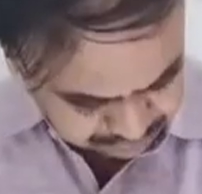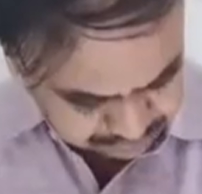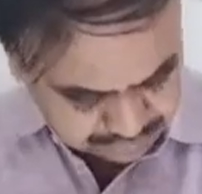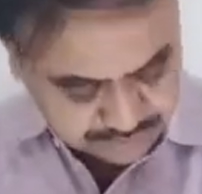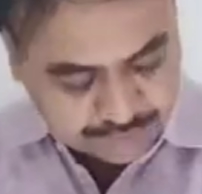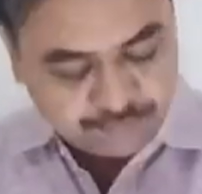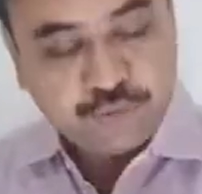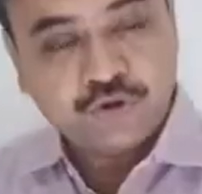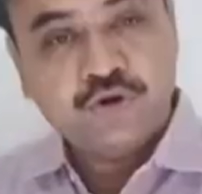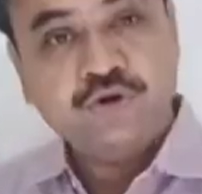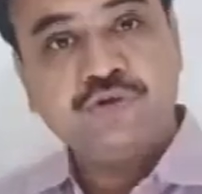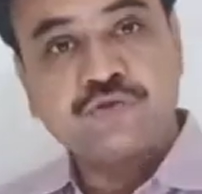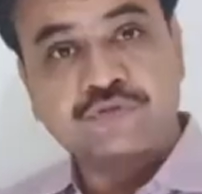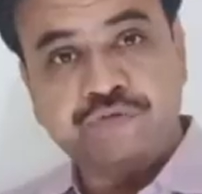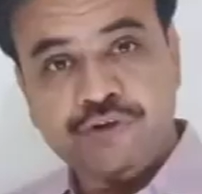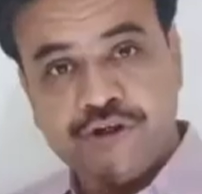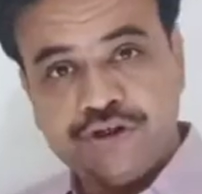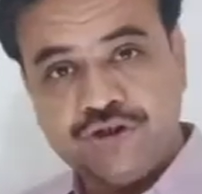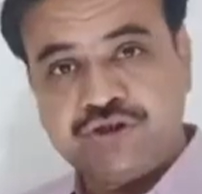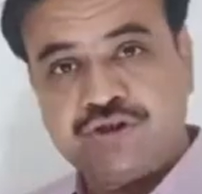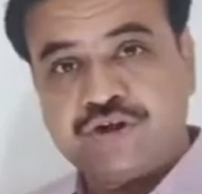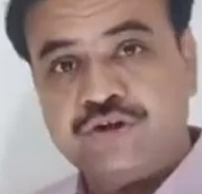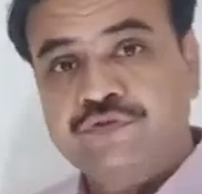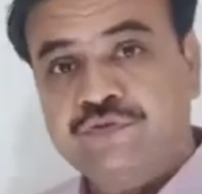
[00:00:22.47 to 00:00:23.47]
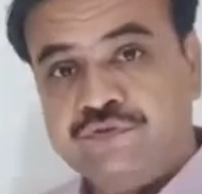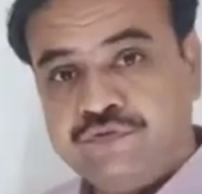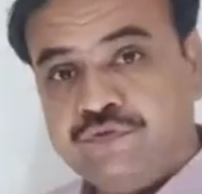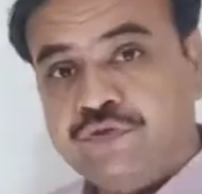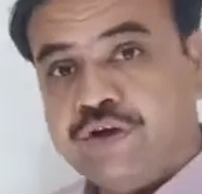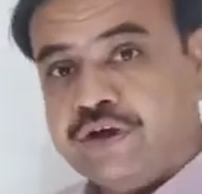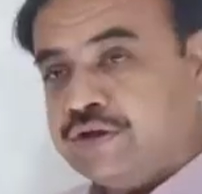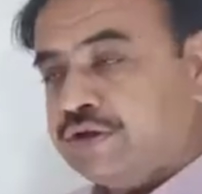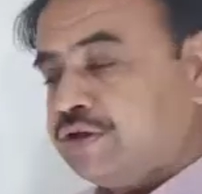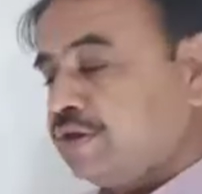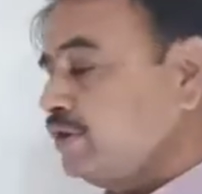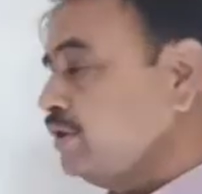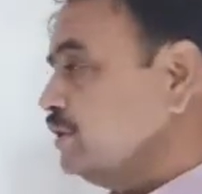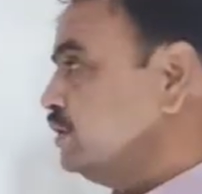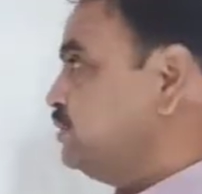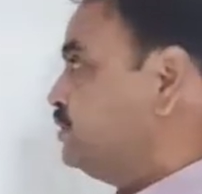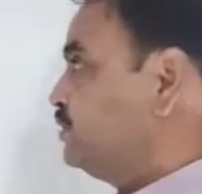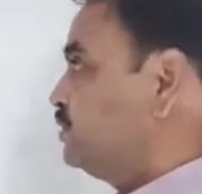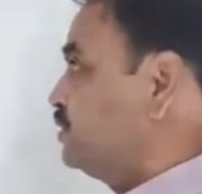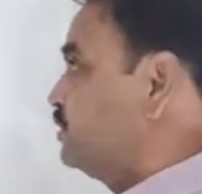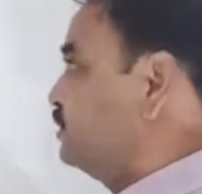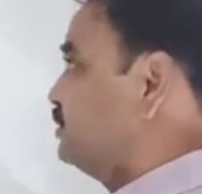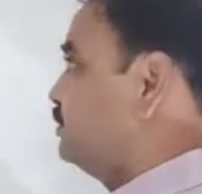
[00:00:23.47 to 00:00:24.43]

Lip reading: among which one is